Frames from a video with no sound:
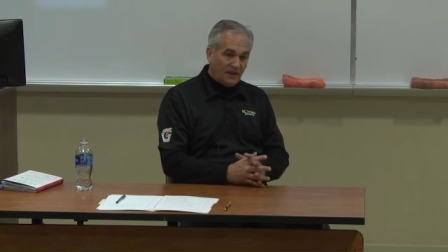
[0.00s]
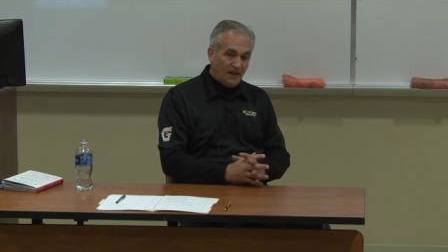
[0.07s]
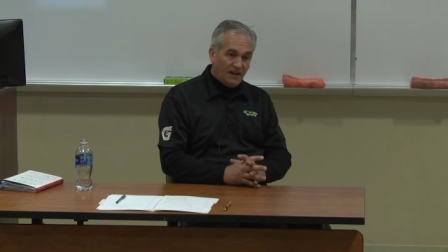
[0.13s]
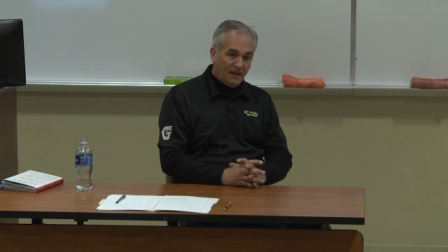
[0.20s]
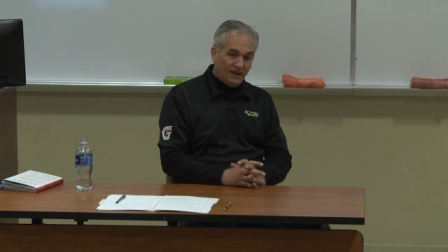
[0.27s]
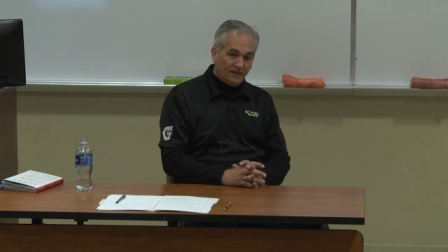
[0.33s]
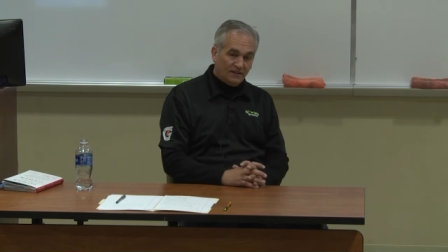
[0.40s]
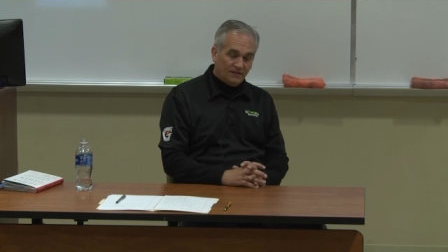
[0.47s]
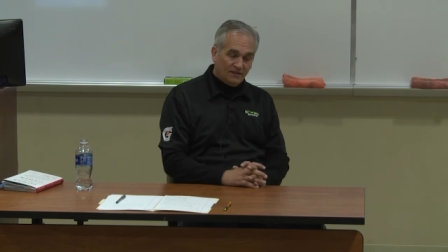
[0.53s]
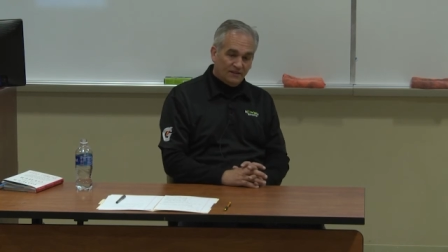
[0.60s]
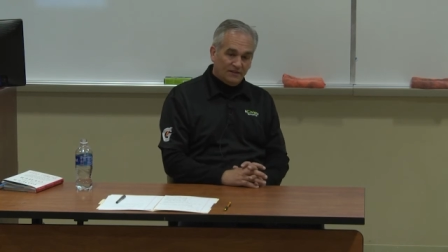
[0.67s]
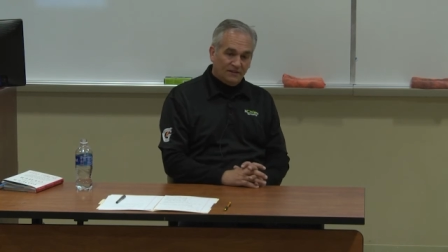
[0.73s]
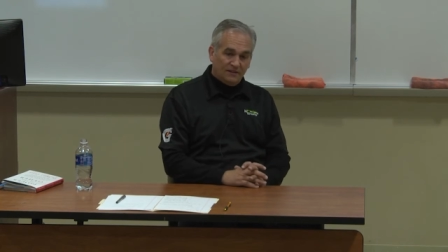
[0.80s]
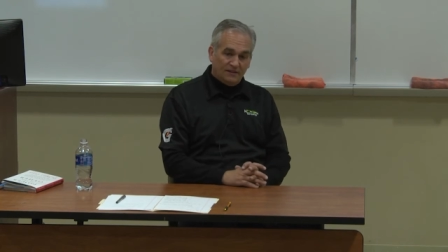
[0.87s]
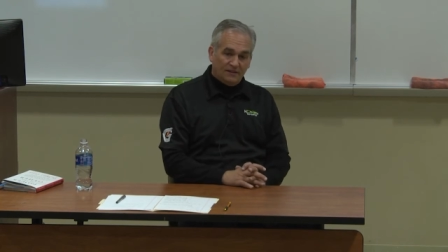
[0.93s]
And,
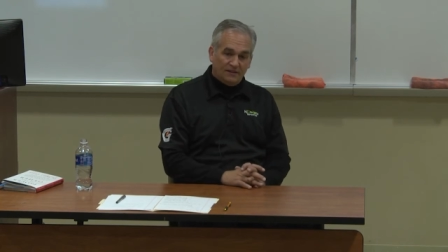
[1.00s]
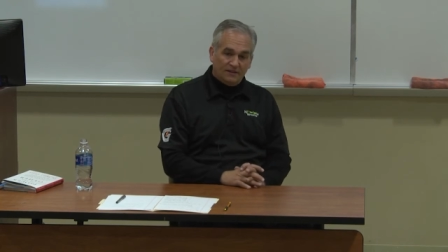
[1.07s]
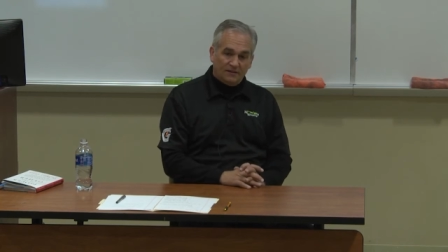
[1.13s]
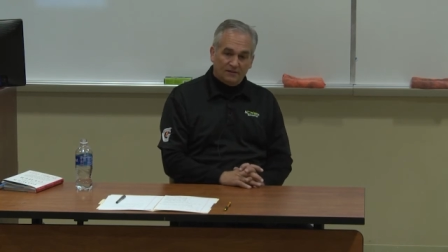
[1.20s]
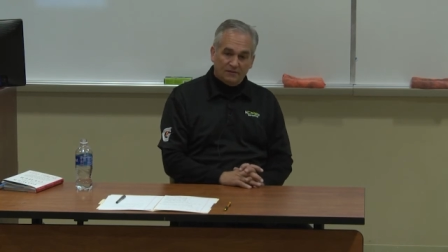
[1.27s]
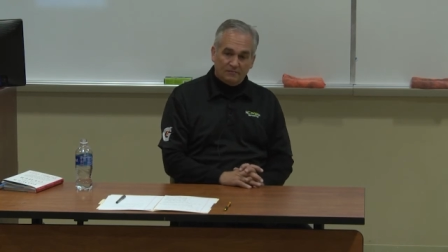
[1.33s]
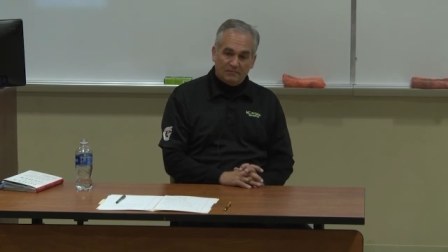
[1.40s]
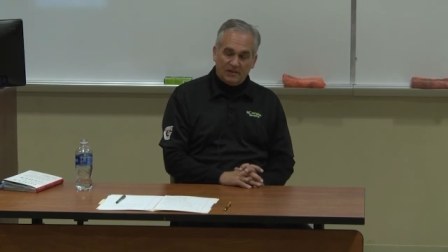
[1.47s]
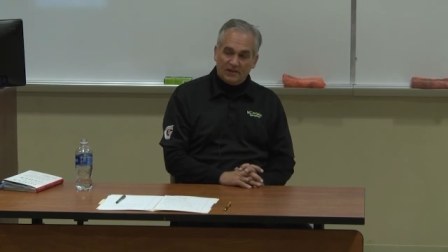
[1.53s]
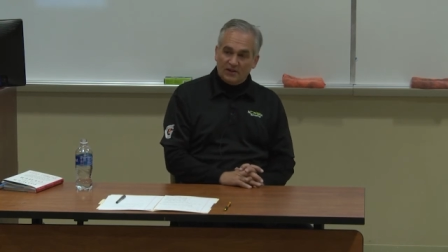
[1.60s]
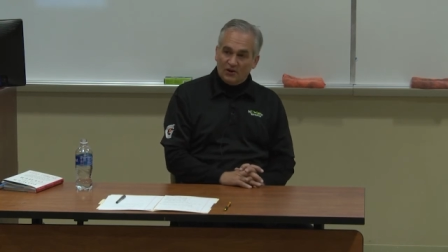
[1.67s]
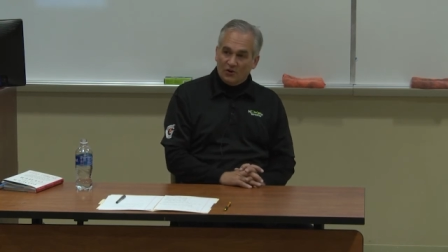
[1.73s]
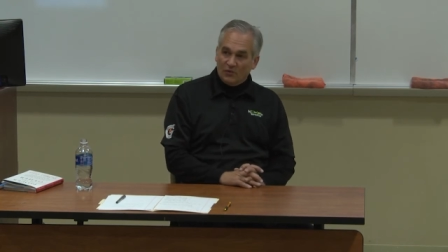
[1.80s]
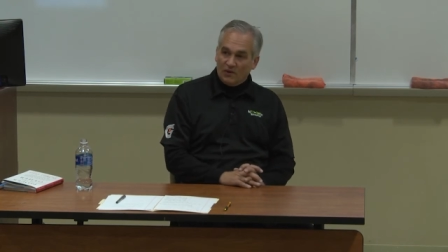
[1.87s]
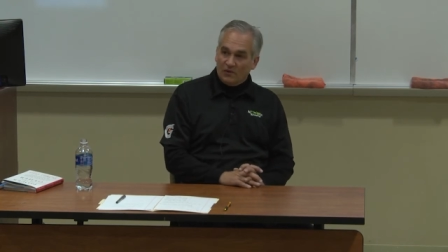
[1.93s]
uh, but
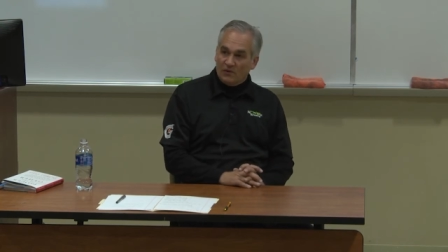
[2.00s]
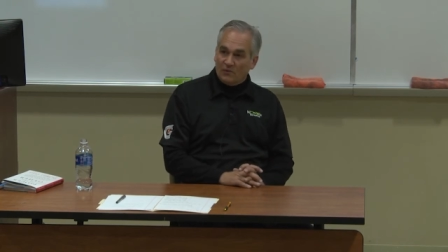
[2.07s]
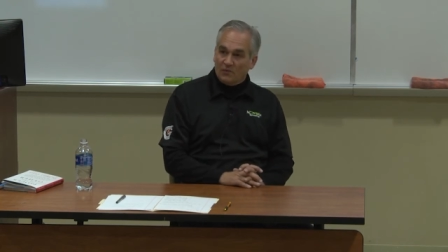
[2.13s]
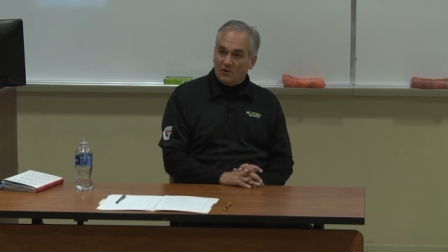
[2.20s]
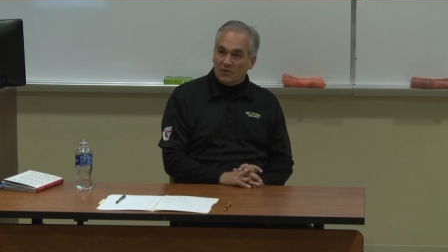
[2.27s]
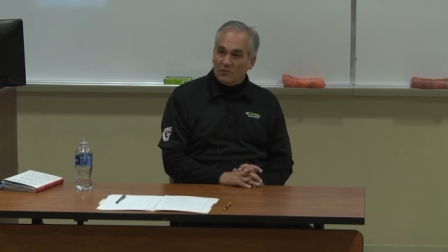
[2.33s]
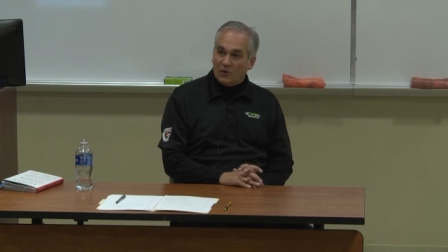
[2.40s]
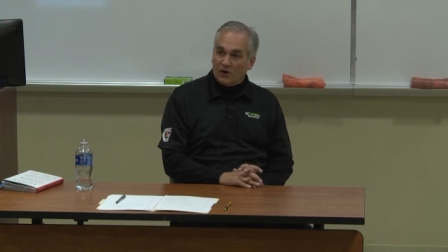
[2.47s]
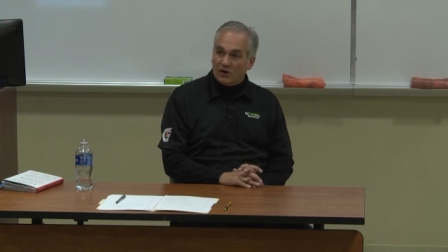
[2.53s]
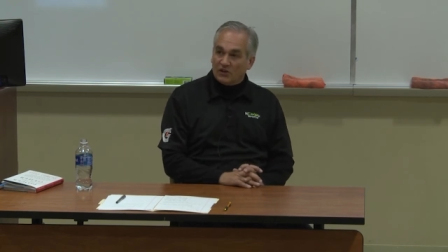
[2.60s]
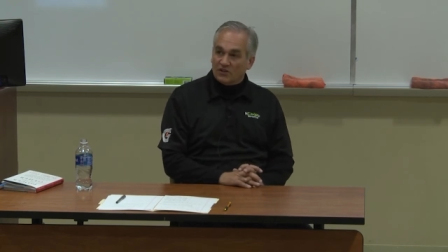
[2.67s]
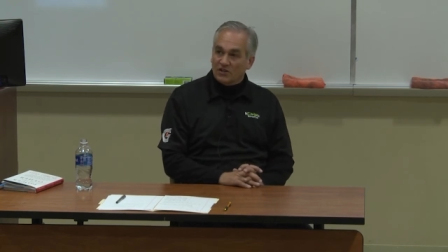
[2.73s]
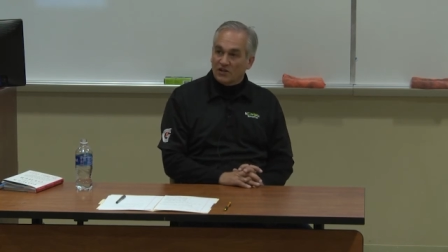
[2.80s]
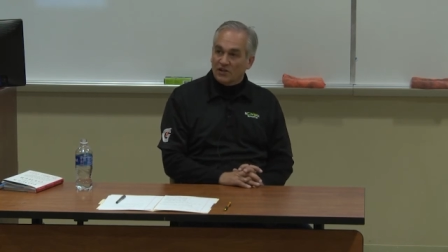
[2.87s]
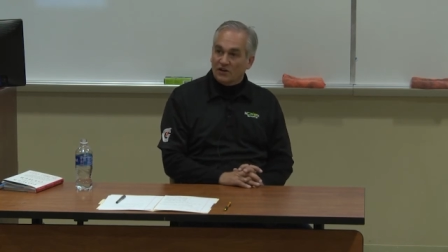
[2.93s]
you know, we, we
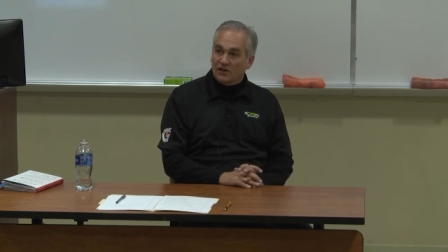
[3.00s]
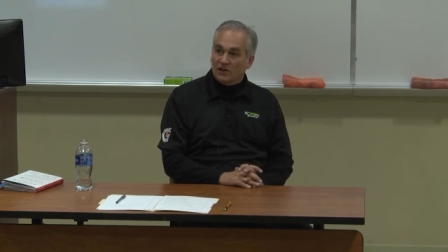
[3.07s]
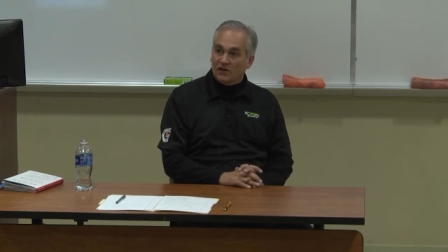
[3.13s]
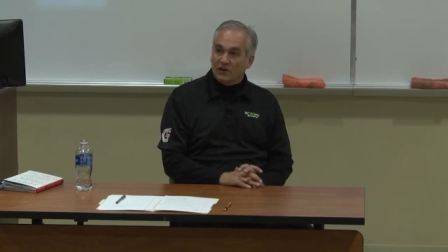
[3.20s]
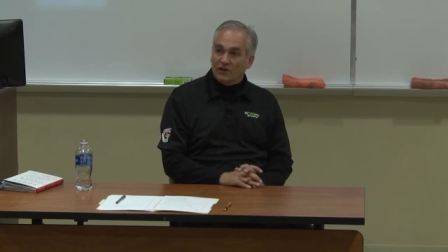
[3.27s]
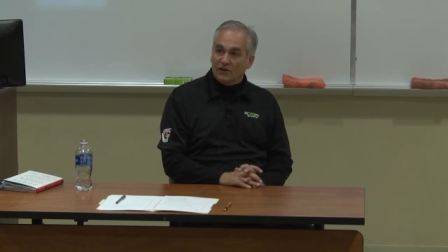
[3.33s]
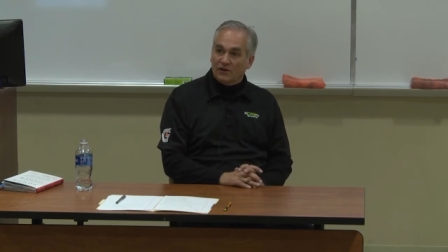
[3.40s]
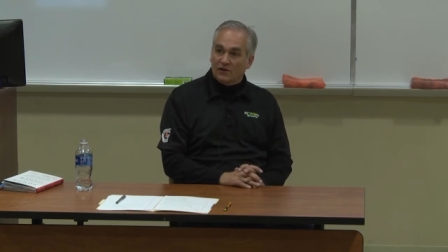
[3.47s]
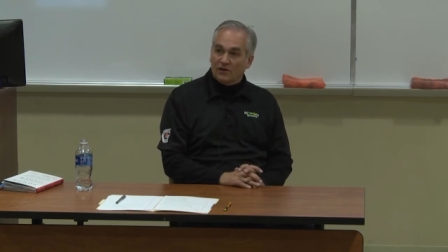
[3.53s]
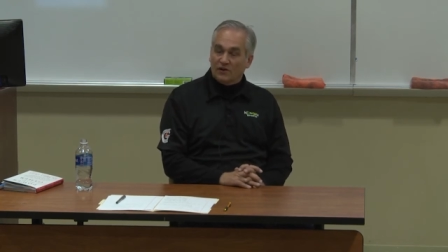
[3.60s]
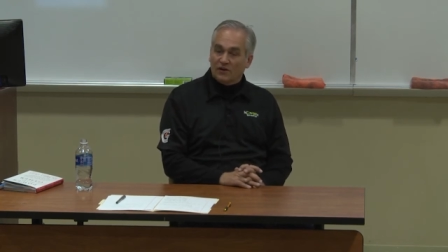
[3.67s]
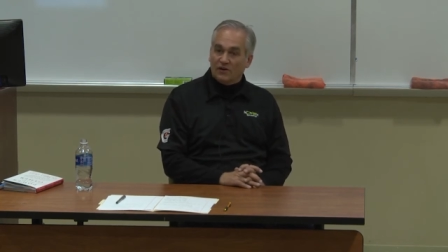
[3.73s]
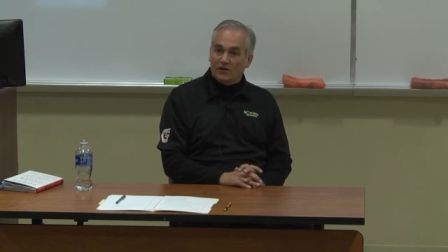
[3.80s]
worked, uh,